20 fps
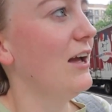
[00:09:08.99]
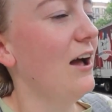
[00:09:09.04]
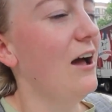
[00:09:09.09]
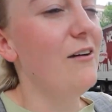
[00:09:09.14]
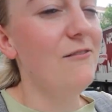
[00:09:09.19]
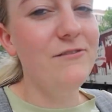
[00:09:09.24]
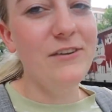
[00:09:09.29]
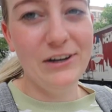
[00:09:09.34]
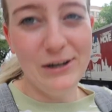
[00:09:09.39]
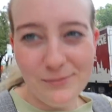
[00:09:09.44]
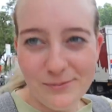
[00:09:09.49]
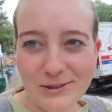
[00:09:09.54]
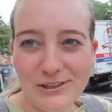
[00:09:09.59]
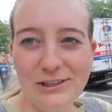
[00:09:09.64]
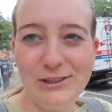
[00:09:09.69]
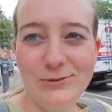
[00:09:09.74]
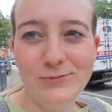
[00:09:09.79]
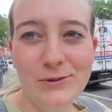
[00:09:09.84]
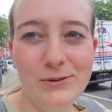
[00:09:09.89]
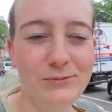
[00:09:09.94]
I'm very
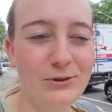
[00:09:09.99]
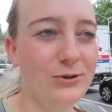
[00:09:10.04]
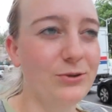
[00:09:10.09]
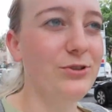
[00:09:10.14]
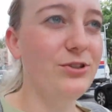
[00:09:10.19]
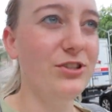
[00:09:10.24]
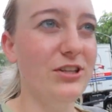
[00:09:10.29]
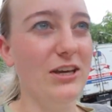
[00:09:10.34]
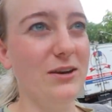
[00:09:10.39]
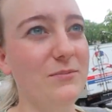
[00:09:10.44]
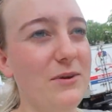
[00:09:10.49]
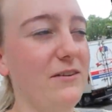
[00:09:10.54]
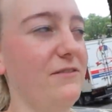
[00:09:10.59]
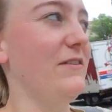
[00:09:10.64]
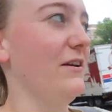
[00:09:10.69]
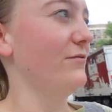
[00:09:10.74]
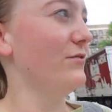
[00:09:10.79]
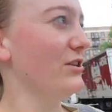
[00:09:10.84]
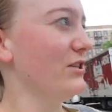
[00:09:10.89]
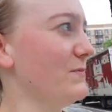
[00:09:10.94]
predictable. I'm going to like my
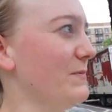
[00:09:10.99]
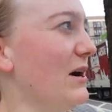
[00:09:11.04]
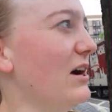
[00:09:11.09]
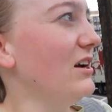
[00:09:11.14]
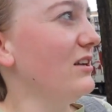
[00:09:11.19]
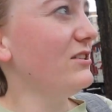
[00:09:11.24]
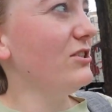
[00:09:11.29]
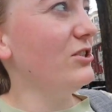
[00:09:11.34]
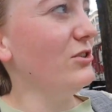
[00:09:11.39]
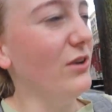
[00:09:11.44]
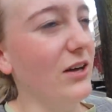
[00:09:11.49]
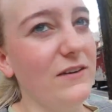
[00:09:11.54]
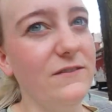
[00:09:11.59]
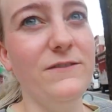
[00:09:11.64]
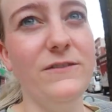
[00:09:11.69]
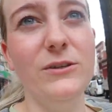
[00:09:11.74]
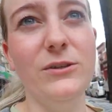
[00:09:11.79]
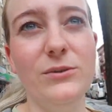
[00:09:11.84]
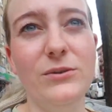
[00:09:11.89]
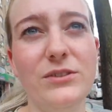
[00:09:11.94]
favorite spot to get
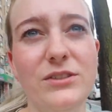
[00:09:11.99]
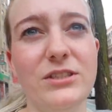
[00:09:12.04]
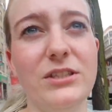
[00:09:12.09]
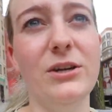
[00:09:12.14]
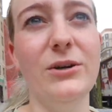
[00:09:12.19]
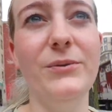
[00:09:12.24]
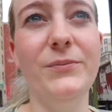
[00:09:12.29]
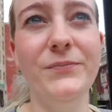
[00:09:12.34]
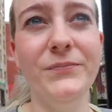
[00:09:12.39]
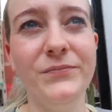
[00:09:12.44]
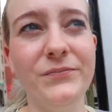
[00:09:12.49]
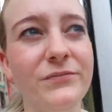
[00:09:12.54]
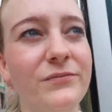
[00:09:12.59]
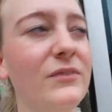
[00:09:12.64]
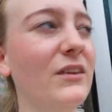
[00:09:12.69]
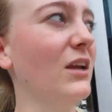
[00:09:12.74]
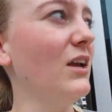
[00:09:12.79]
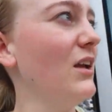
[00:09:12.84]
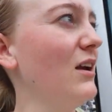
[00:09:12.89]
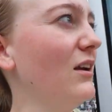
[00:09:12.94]
food, so
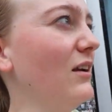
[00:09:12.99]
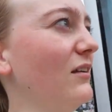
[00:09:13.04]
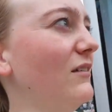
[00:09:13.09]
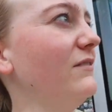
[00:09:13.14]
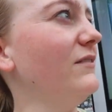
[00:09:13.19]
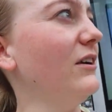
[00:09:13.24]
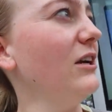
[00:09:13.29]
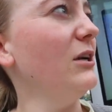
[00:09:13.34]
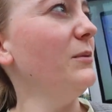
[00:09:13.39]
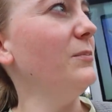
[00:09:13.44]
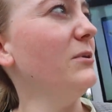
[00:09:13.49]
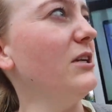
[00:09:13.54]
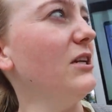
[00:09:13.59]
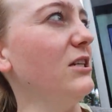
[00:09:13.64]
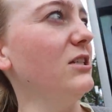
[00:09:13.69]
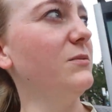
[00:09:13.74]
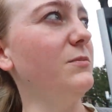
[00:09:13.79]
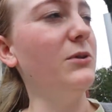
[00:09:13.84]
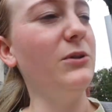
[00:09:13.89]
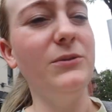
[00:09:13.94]
very
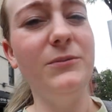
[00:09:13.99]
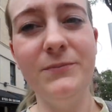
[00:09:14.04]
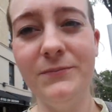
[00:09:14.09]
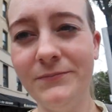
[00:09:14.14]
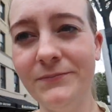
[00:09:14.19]
predictable.